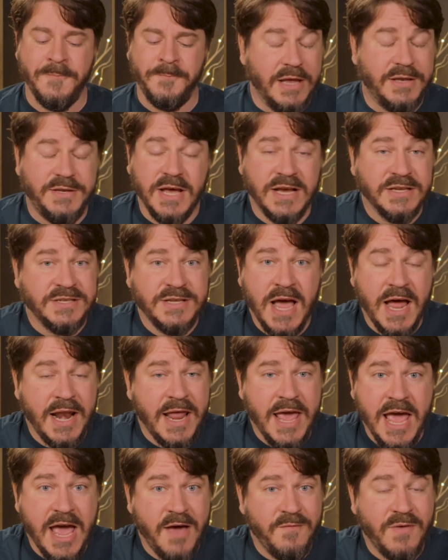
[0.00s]
It does not
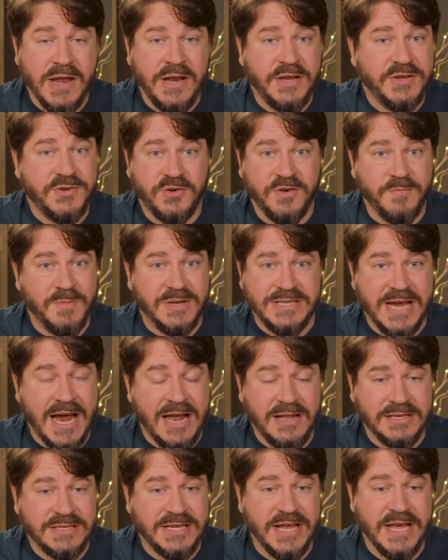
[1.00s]
have any sort of
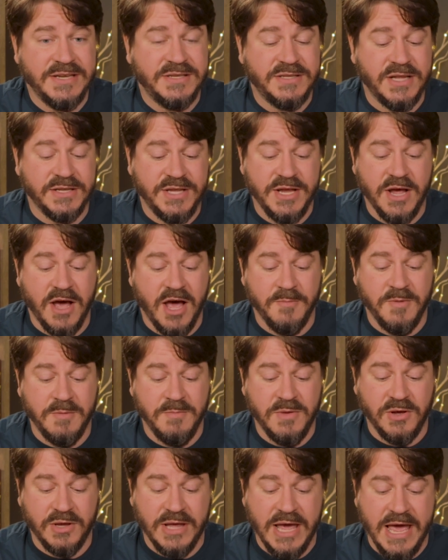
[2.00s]
metallic taste that the almond
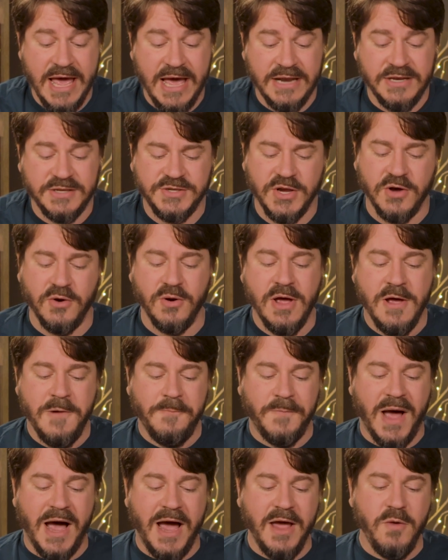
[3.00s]
milk had. So
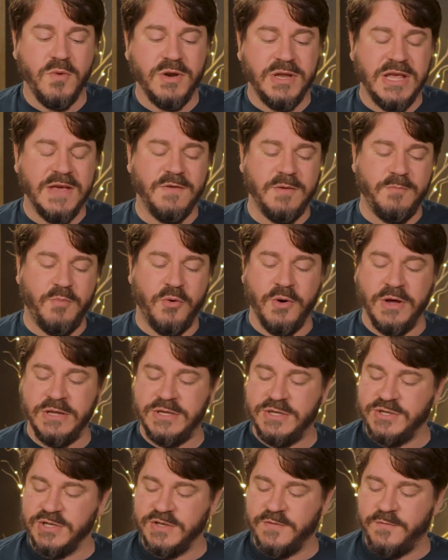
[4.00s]
I would give it
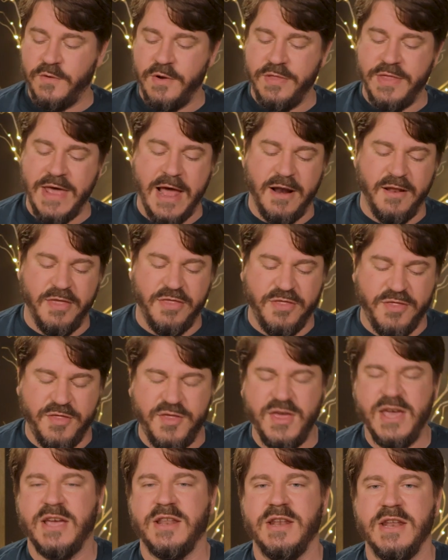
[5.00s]
points just for that
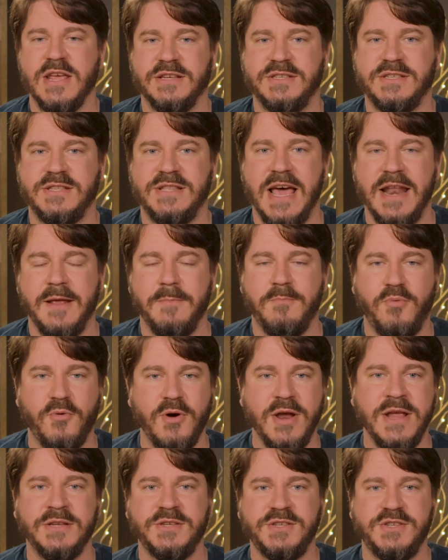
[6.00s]
thickness that it
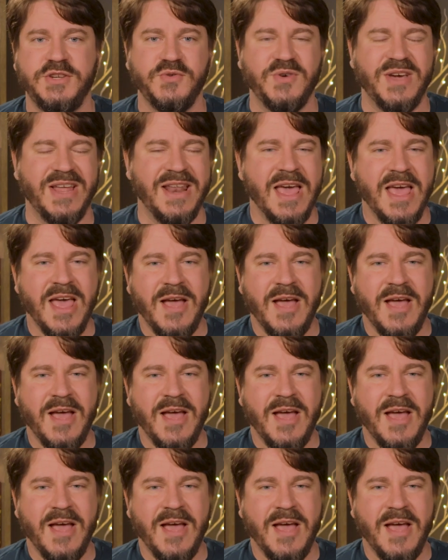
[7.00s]
brings to it